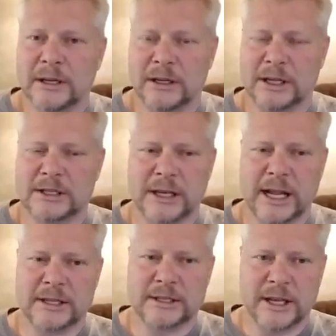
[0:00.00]
unless it
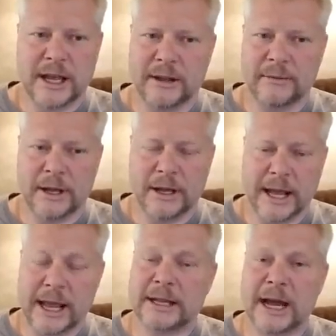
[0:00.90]
has a
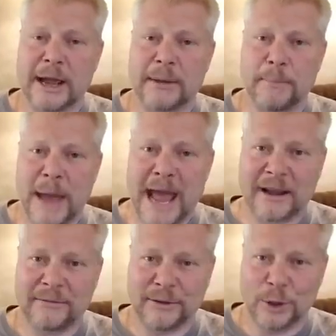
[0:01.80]

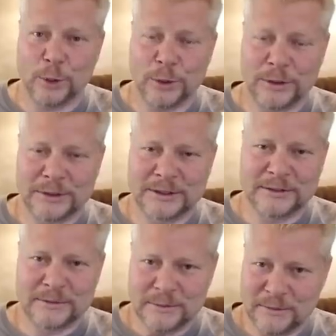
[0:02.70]
anti-backflow
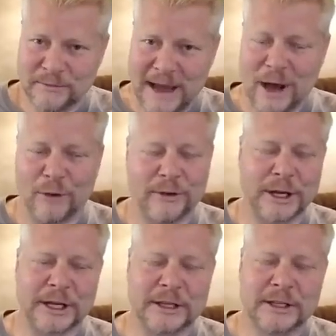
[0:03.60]
valve
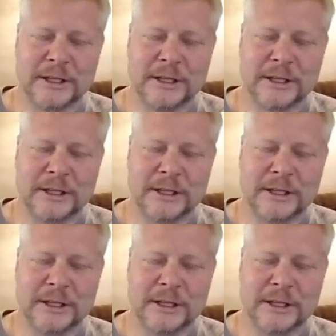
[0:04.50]
on it.